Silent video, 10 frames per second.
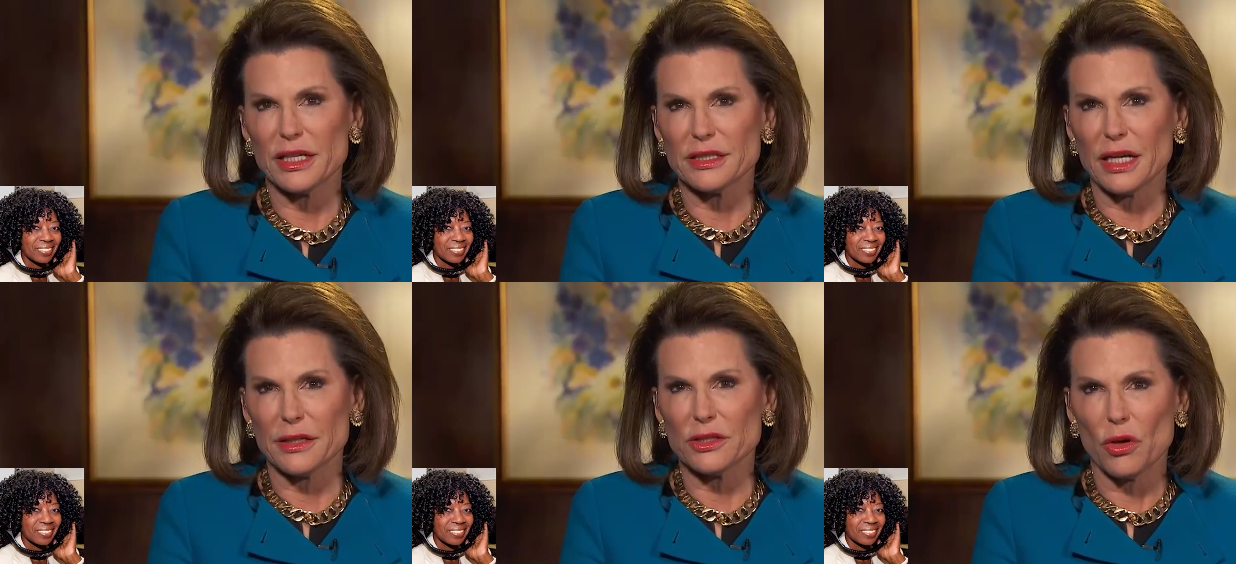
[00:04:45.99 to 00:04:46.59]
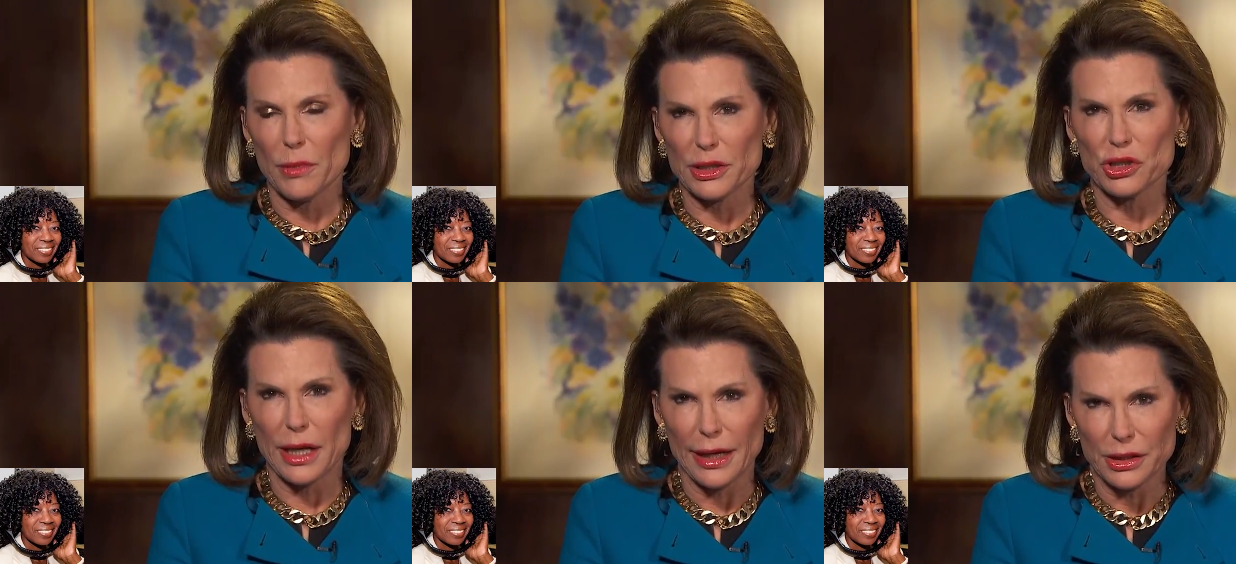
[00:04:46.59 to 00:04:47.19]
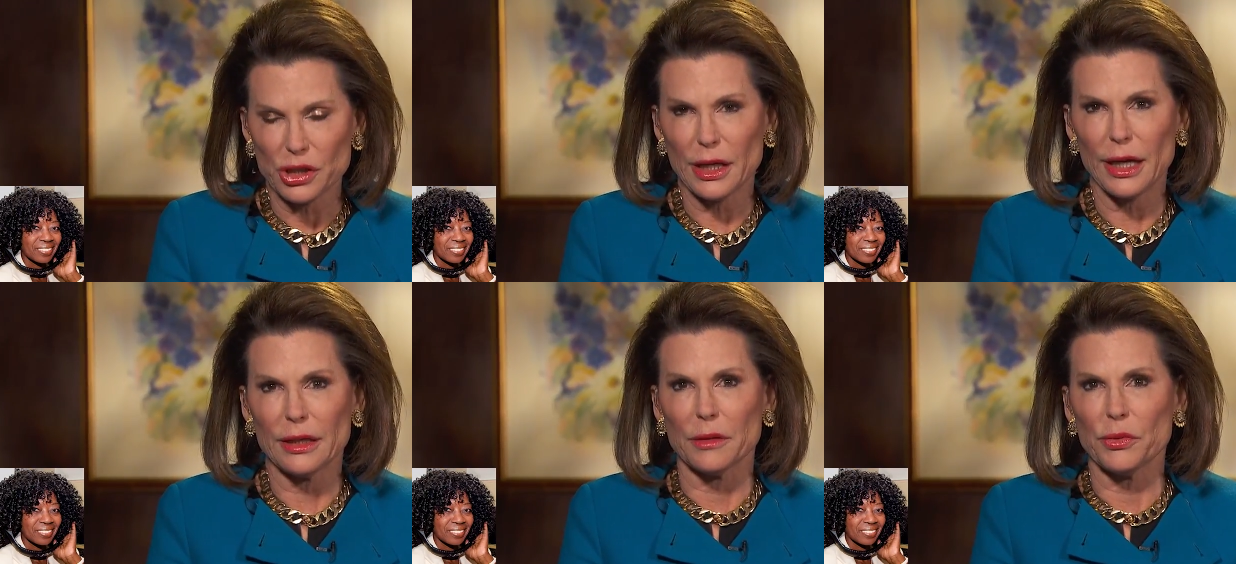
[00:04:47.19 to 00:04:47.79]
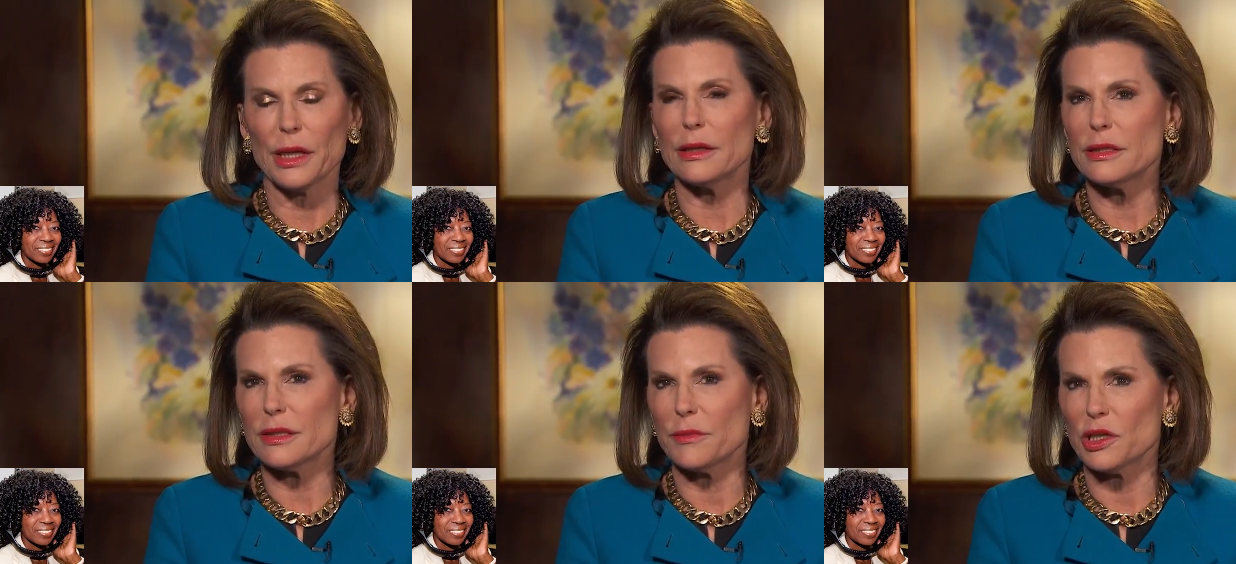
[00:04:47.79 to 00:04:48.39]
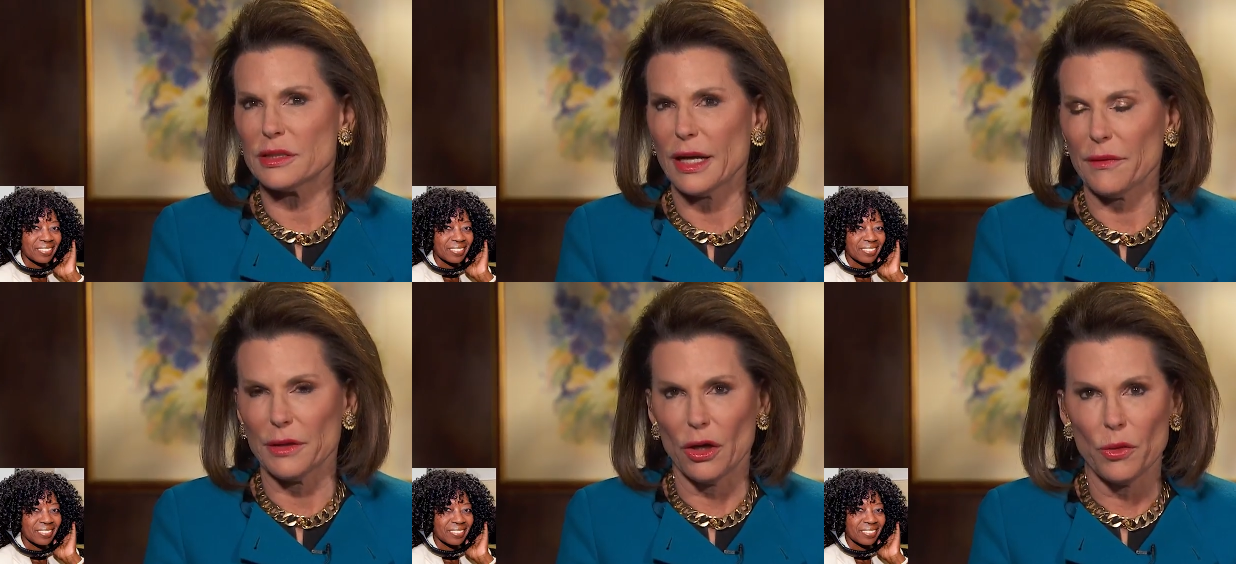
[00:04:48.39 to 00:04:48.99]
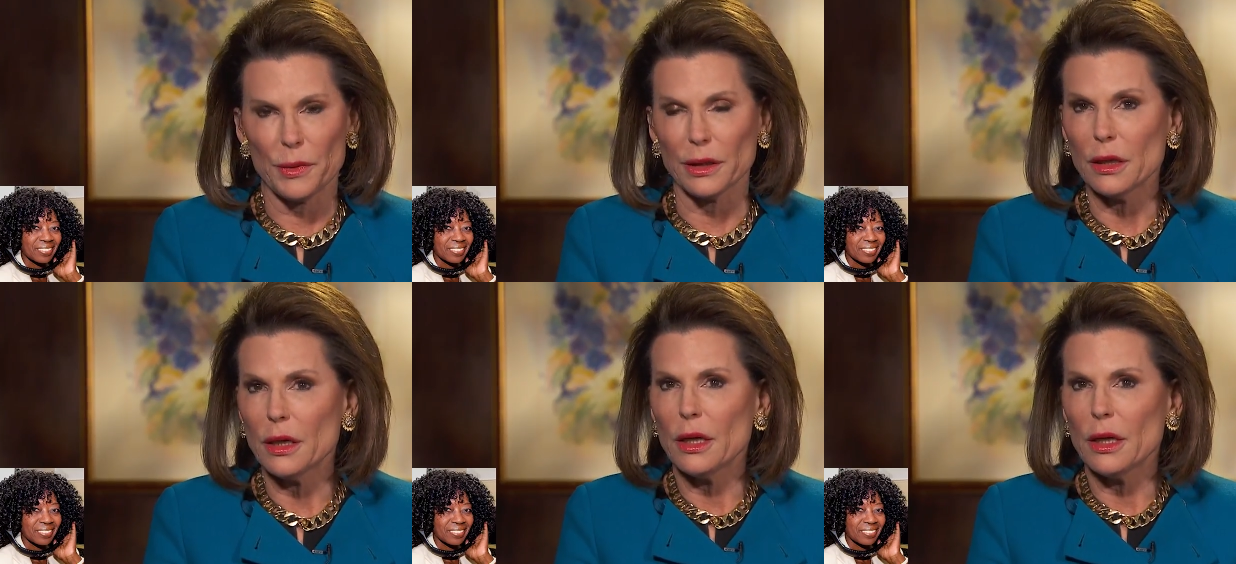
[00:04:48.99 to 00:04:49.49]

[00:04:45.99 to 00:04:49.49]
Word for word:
Speaker 1: has done so much to educate and bring these subjects out in the open.